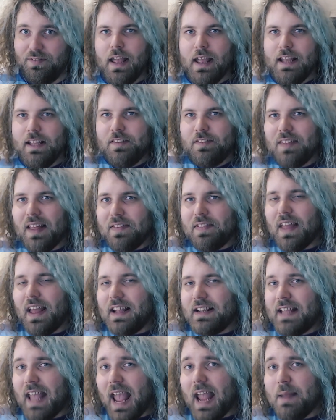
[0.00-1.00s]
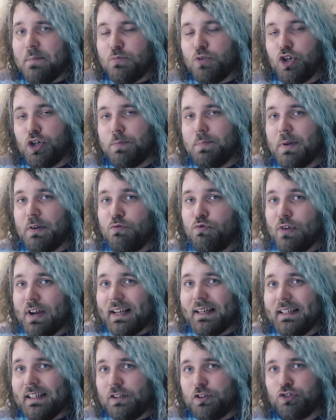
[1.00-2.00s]
He said that a game could be
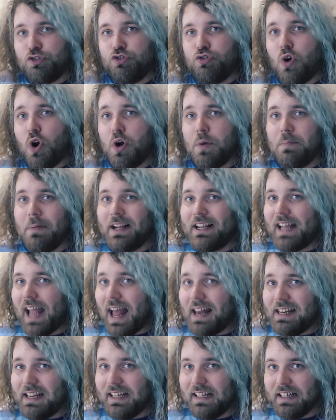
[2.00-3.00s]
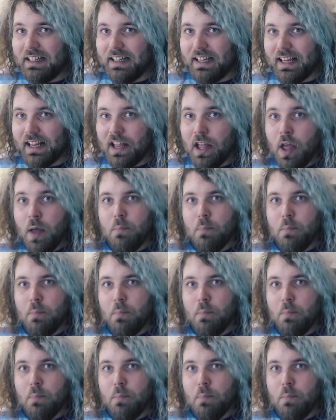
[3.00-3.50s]
really strong mechanically,